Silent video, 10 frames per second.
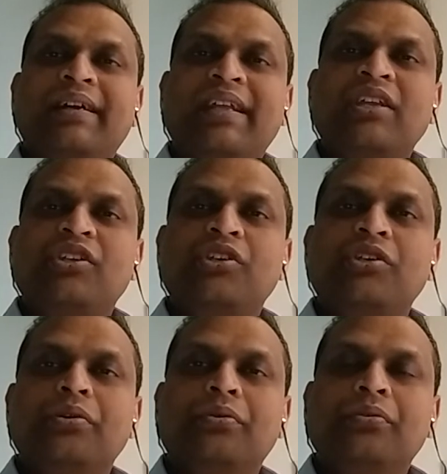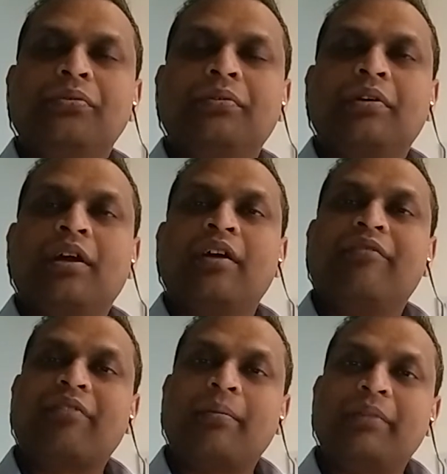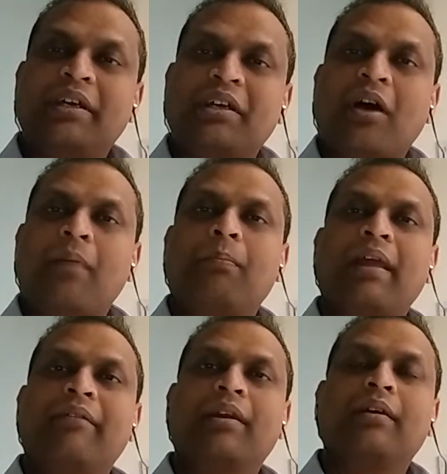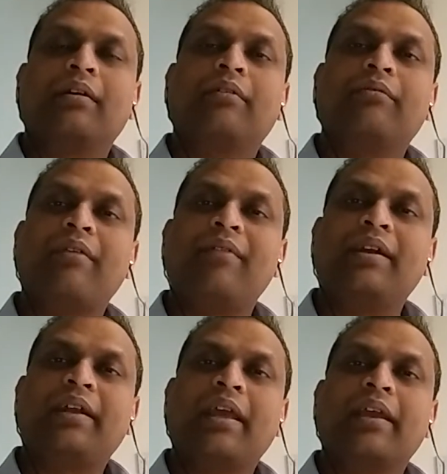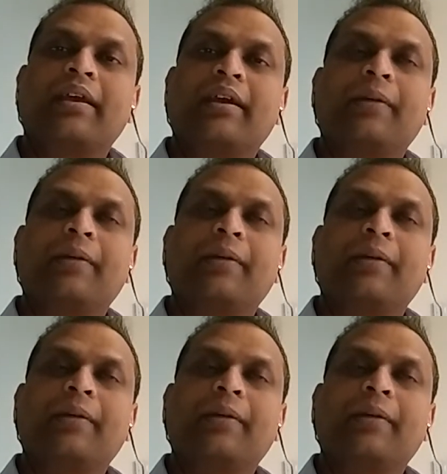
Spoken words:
teach you from the top level. We will take,